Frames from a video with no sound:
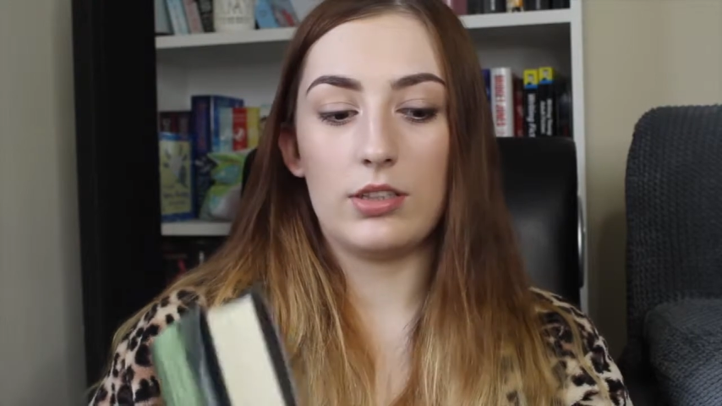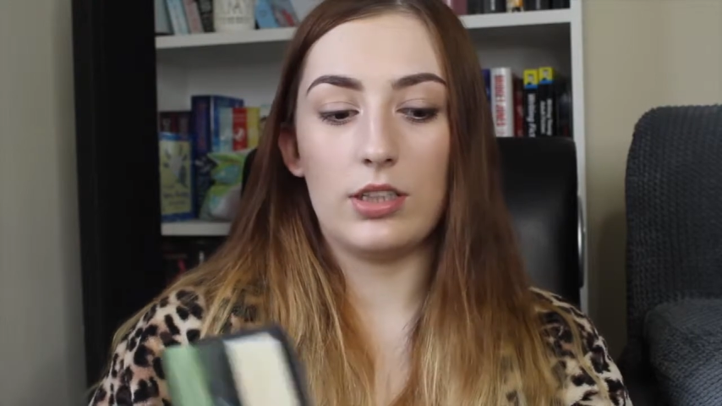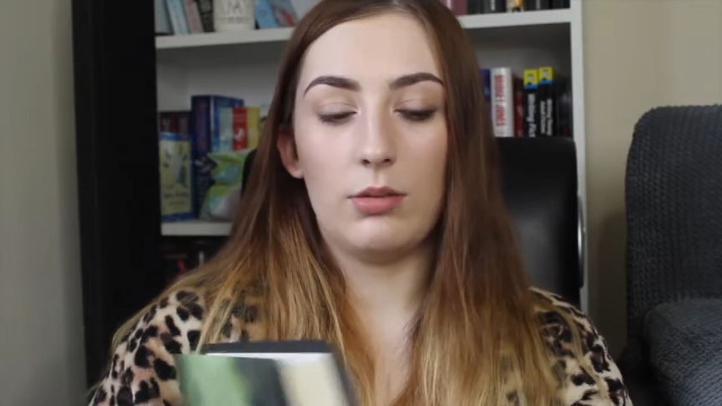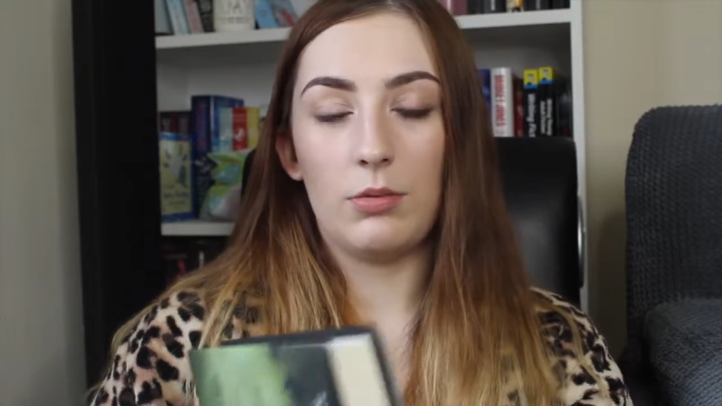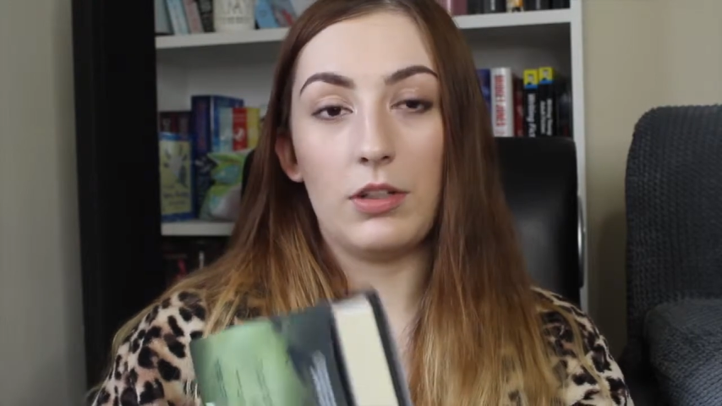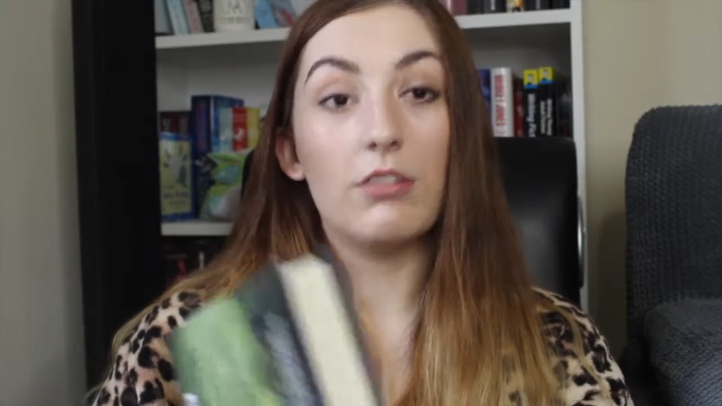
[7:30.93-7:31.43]

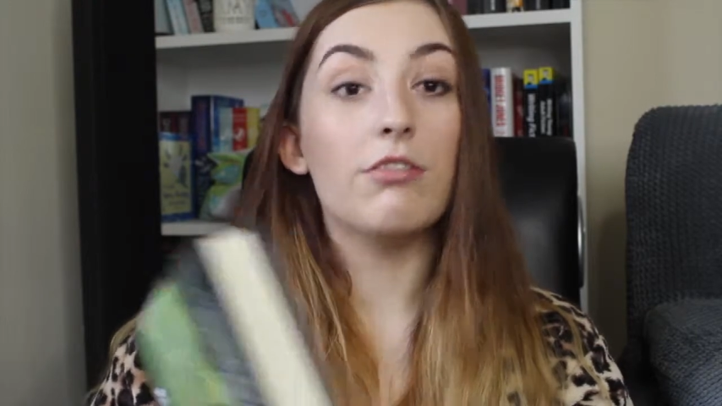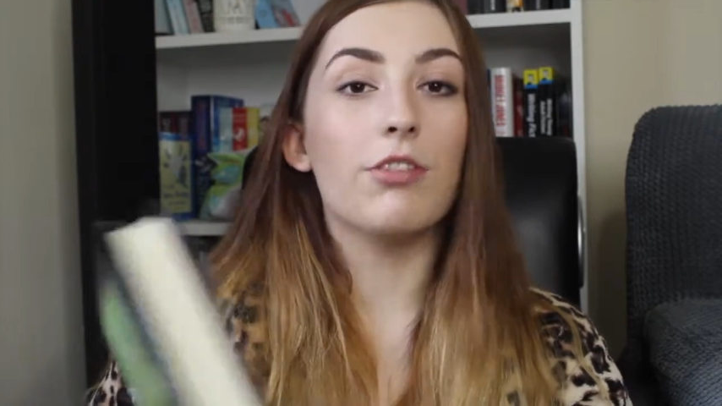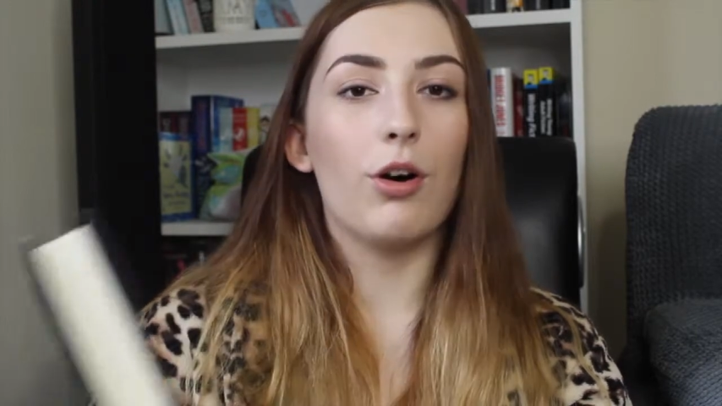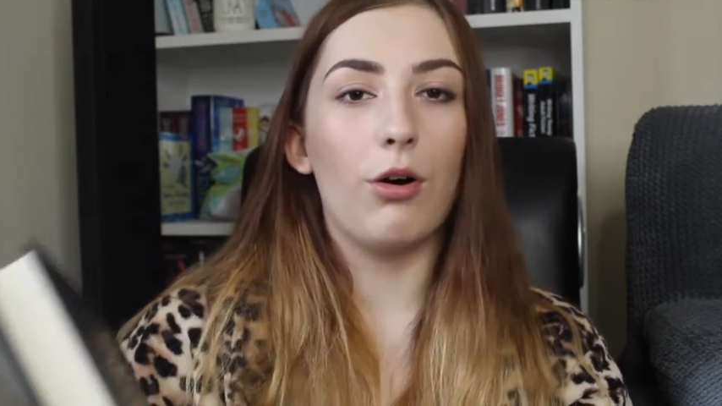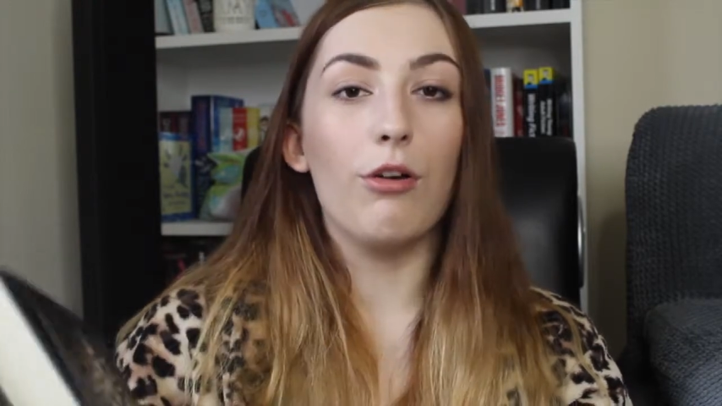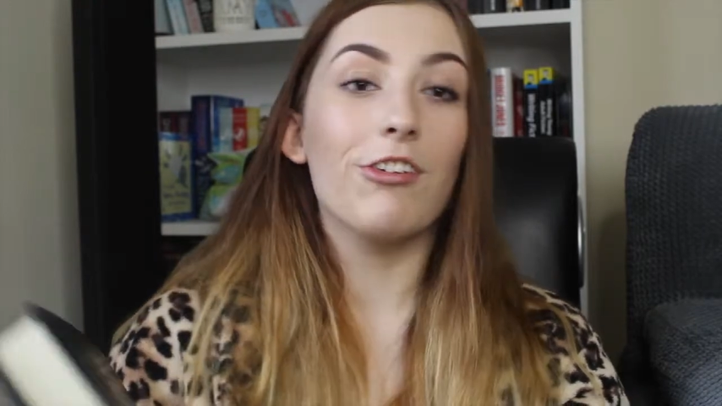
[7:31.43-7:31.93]
deeply
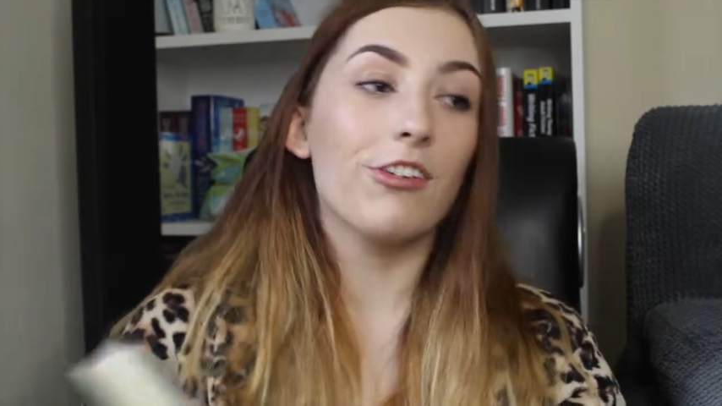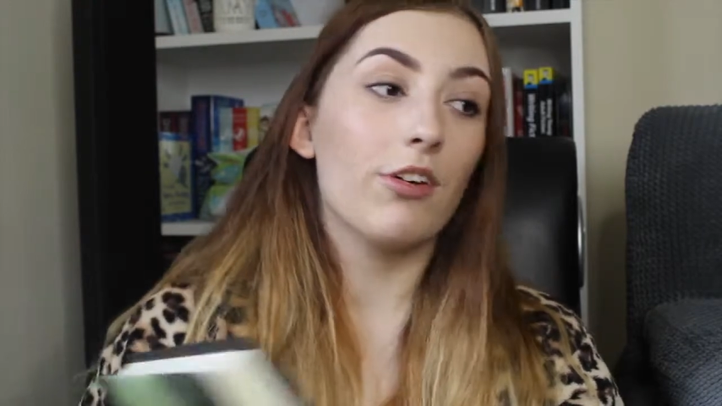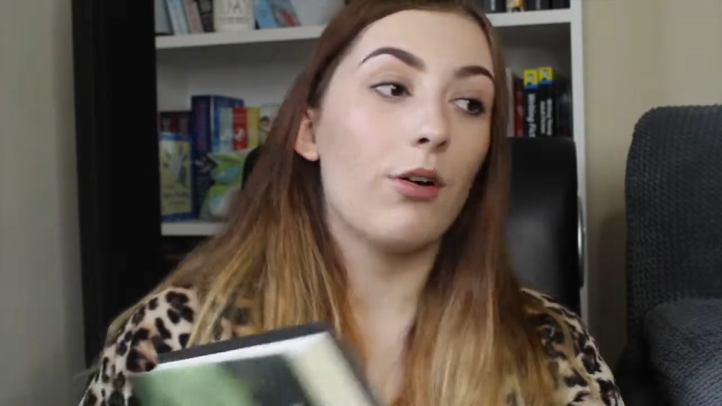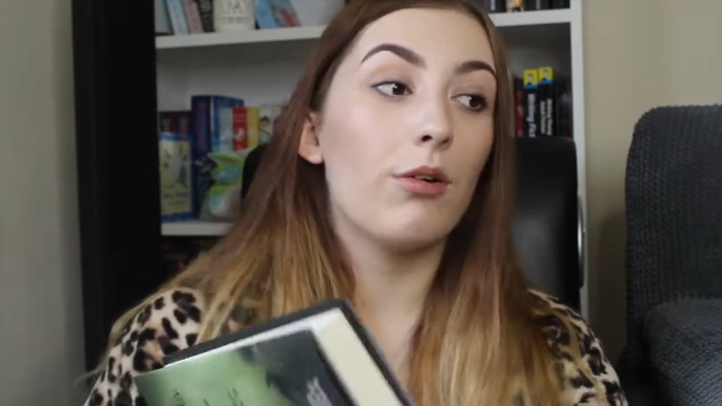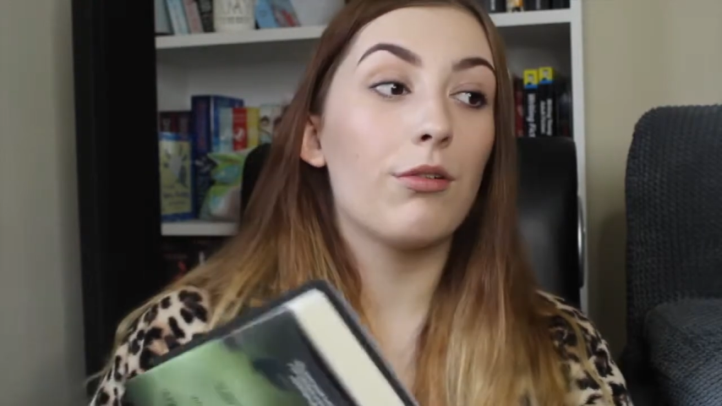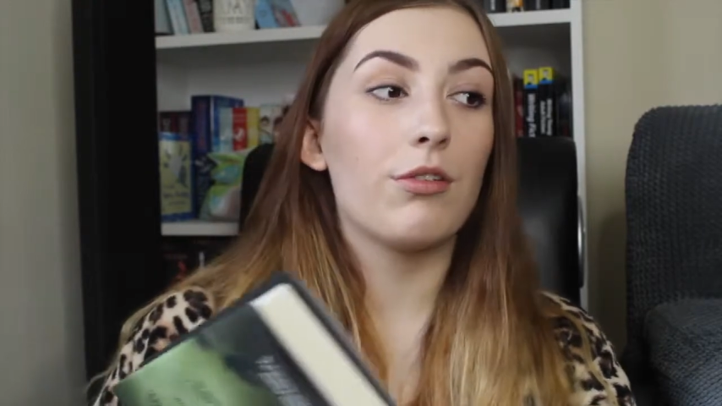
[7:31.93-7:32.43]
involved in the
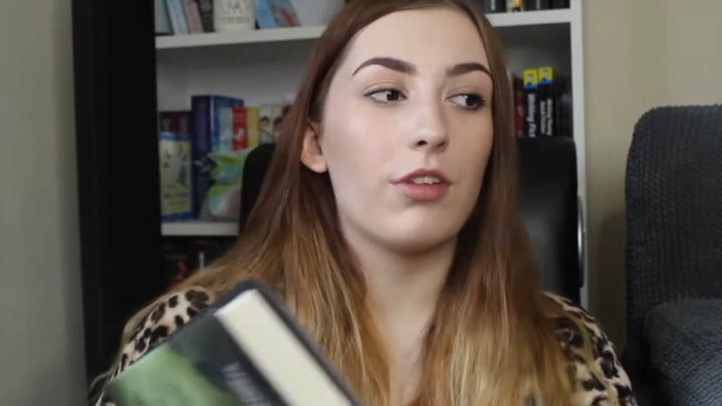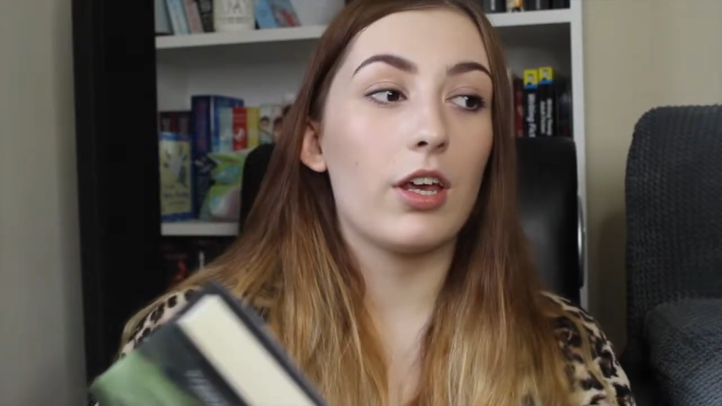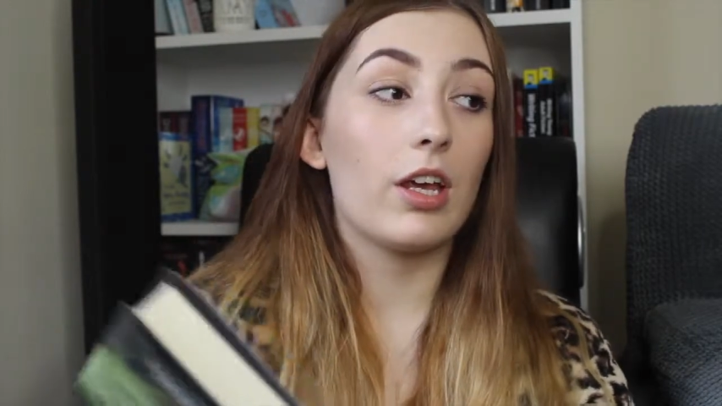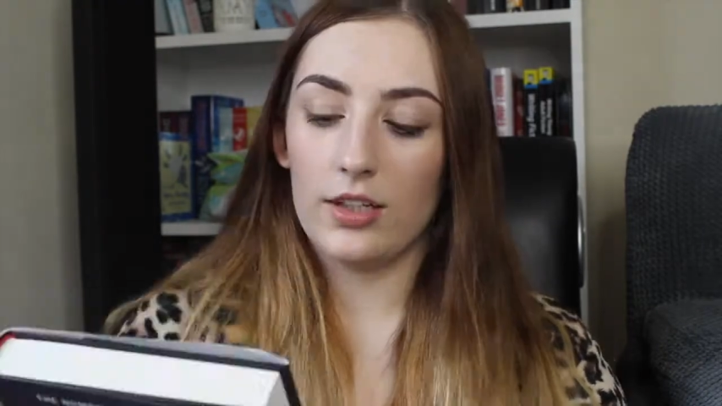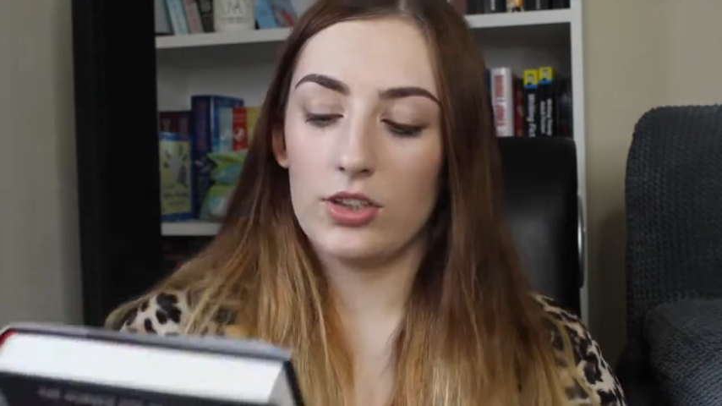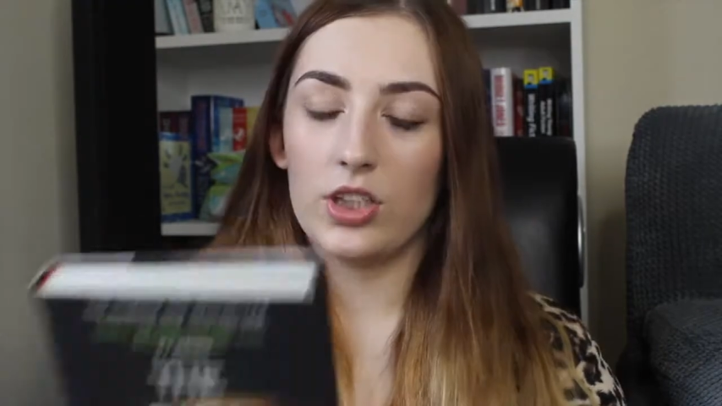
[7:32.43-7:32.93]
whole
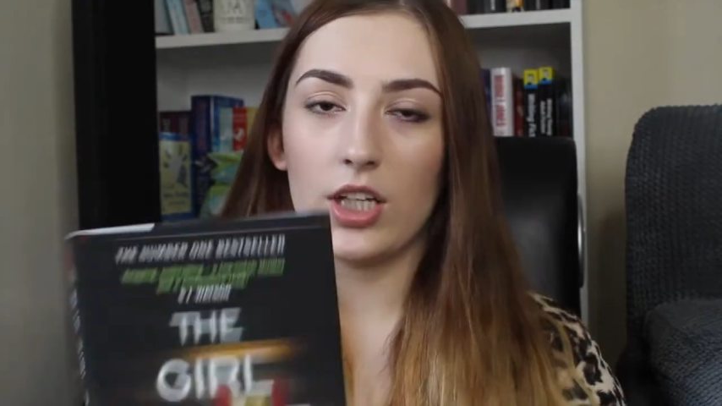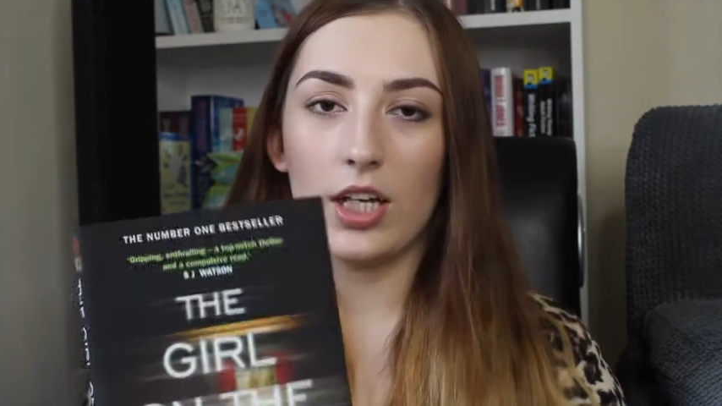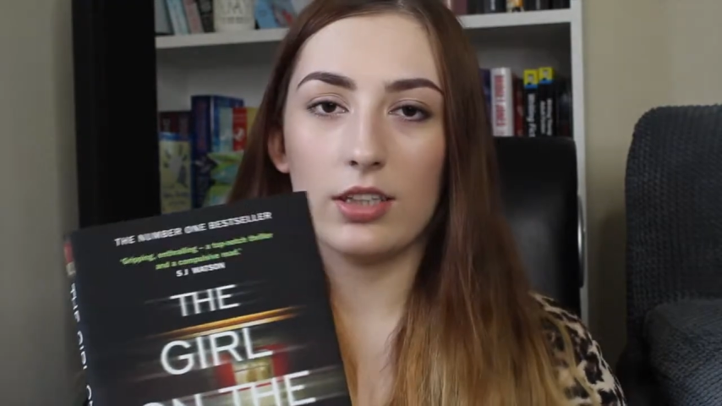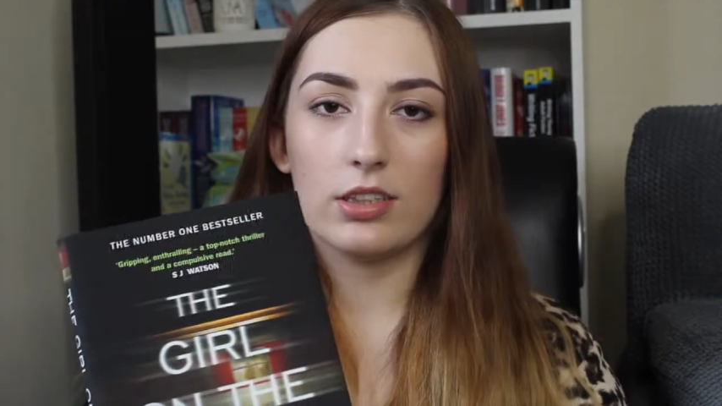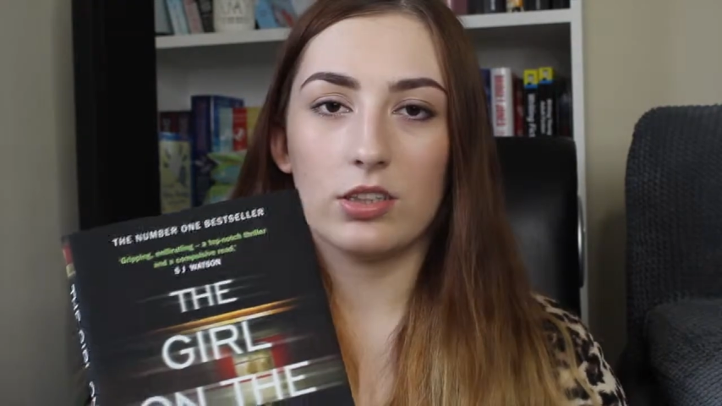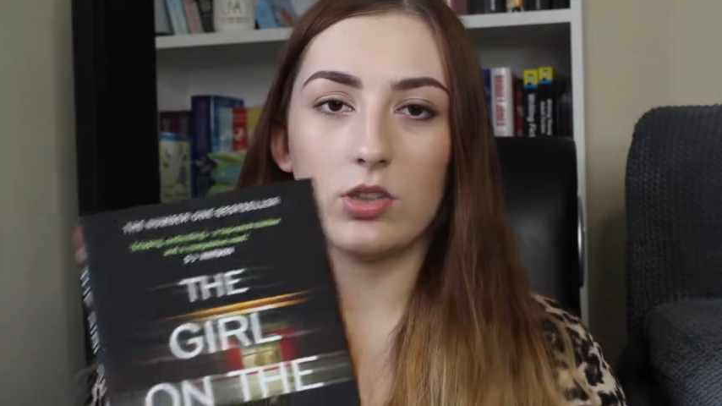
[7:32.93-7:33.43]
thing, and she
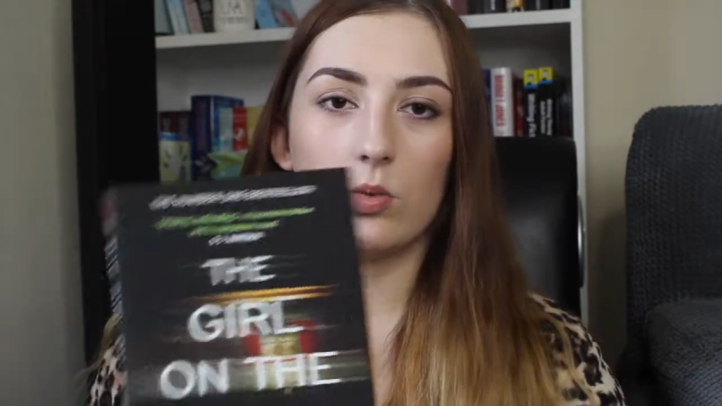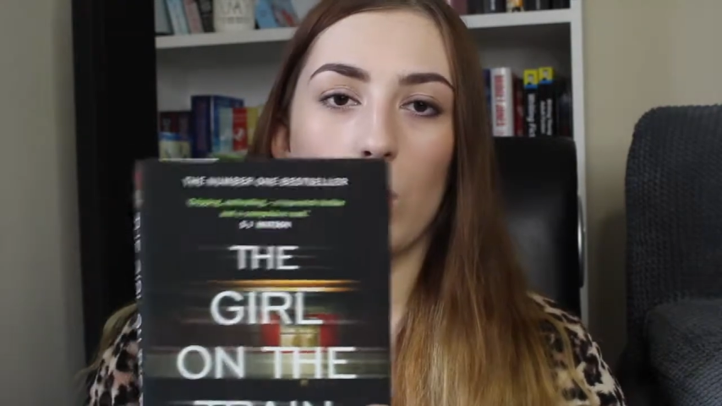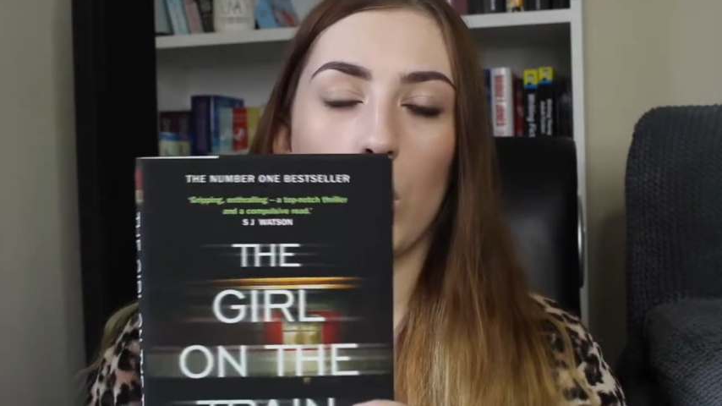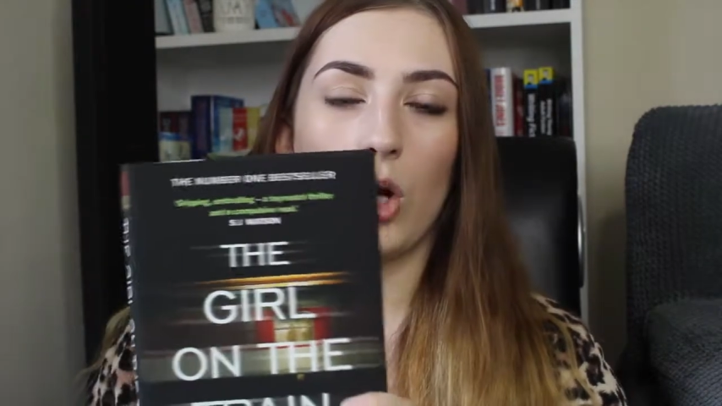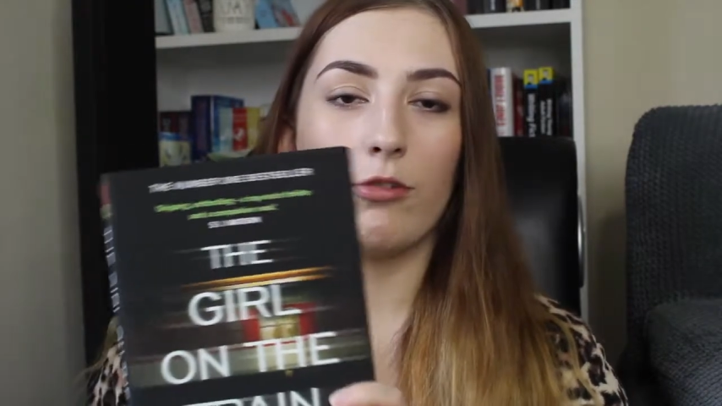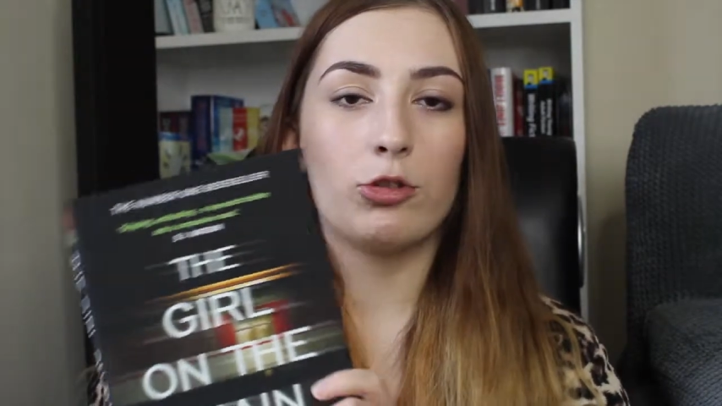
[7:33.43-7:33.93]
gets into a
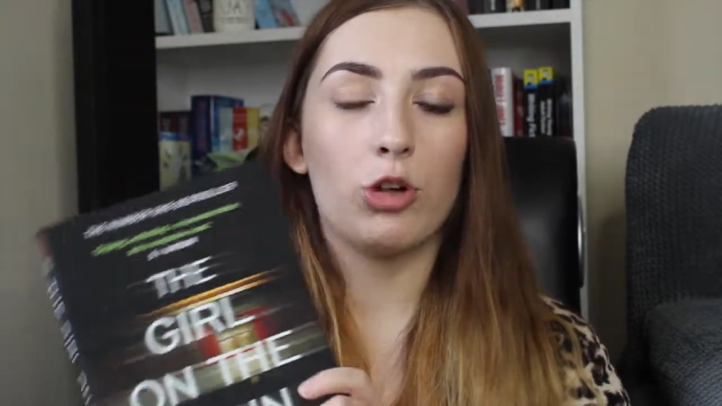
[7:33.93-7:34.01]
lot of